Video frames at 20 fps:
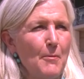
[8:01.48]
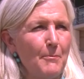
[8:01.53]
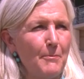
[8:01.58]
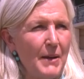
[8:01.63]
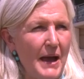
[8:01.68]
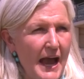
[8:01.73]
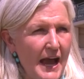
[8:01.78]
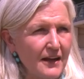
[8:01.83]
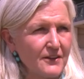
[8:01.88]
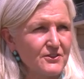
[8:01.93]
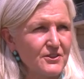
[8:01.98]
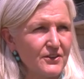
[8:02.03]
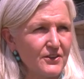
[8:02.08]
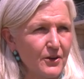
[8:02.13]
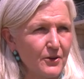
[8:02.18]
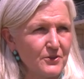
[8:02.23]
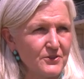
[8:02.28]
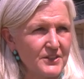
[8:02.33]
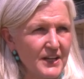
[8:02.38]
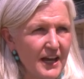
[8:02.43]
back to
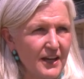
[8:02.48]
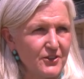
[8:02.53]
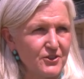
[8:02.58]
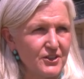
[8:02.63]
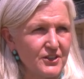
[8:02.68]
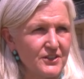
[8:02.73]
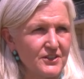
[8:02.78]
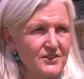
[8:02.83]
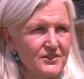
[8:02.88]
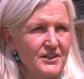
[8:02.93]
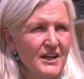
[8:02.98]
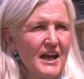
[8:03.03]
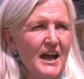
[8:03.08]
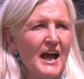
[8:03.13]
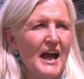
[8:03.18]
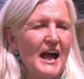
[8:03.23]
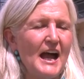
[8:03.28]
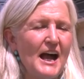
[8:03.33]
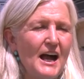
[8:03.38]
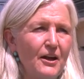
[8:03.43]
those edges
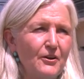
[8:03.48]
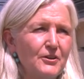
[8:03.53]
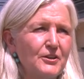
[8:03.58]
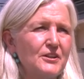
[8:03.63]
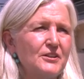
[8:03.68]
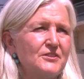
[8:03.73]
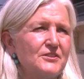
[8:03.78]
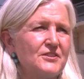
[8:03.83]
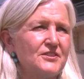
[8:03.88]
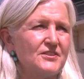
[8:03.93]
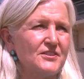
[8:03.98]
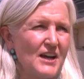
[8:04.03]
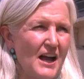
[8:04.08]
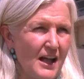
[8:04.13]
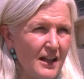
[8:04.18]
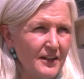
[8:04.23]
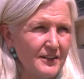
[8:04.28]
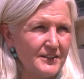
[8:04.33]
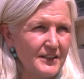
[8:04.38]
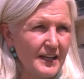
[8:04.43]
how to
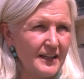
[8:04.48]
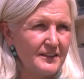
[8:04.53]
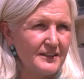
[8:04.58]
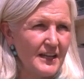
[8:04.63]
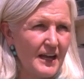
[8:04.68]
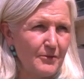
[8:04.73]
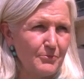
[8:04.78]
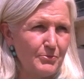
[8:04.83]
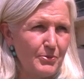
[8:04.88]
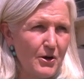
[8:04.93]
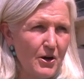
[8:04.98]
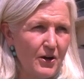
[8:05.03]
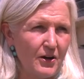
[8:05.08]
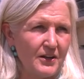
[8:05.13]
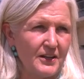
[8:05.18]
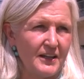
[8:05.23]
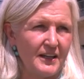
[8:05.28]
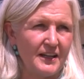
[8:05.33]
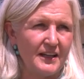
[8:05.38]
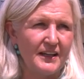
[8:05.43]
consolidate that
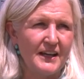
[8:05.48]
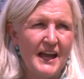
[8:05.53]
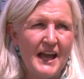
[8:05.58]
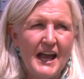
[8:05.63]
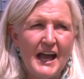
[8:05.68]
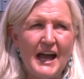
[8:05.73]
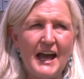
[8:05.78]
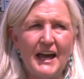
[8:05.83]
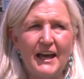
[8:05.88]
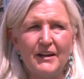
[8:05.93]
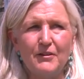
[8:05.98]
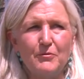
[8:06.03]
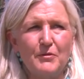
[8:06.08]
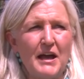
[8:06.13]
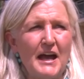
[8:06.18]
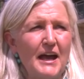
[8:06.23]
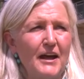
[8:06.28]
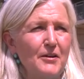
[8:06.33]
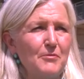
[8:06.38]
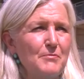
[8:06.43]
parking, how to,
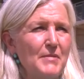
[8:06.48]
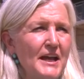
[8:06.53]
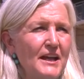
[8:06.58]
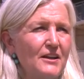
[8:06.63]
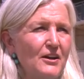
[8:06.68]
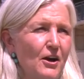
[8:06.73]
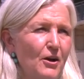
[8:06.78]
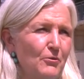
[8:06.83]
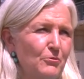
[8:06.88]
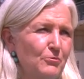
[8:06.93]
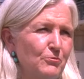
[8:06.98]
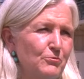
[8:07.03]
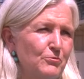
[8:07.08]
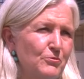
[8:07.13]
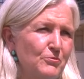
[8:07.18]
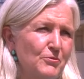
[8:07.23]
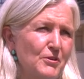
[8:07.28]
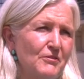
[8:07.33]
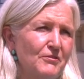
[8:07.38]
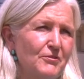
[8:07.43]
how to make our
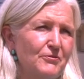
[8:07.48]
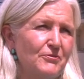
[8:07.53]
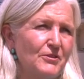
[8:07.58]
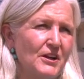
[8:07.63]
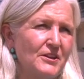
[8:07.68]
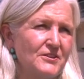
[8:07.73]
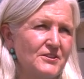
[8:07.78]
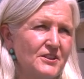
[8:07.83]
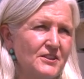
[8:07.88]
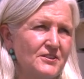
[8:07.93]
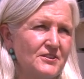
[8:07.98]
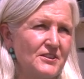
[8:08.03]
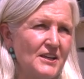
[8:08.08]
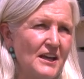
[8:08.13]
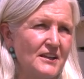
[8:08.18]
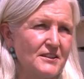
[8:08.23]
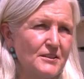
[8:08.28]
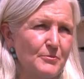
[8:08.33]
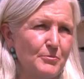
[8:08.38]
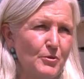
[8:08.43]
riverfronts
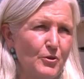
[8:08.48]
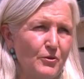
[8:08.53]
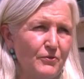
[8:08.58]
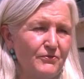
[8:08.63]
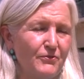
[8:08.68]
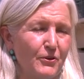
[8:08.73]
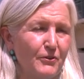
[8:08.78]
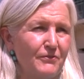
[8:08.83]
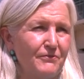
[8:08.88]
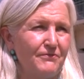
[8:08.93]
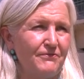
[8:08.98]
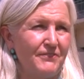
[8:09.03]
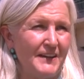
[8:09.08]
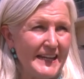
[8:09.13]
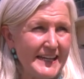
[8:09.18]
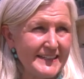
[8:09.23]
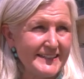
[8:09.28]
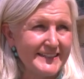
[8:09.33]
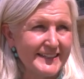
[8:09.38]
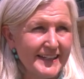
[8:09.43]
accessible for
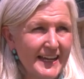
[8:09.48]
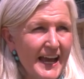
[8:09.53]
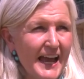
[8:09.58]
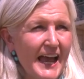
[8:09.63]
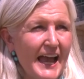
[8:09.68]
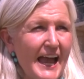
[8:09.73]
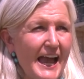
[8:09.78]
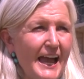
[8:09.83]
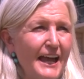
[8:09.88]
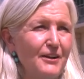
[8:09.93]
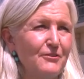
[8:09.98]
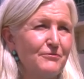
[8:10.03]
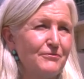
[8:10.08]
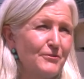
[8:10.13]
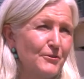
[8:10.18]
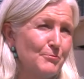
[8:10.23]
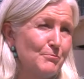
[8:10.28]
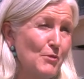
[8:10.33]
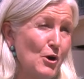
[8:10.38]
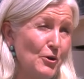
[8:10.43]
feet and
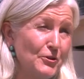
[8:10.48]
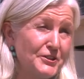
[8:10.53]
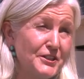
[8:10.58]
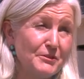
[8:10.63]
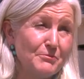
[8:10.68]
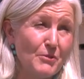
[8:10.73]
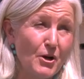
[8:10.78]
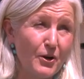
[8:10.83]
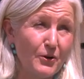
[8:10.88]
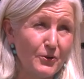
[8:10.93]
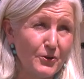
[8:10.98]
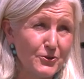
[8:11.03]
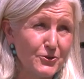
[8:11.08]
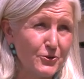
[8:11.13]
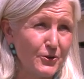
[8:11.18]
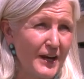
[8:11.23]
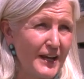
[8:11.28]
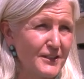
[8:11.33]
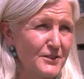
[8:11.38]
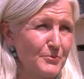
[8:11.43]
for multimodal
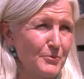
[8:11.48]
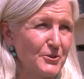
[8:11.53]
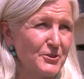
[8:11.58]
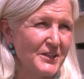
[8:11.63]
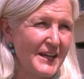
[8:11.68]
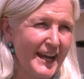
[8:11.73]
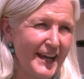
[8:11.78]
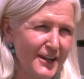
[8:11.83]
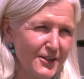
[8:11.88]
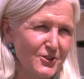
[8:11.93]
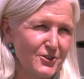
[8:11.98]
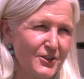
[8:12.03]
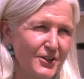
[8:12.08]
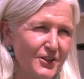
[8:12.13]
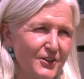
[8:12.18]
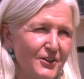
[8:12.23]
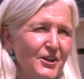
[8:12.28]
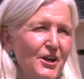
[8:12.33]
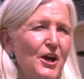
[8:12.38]
transportation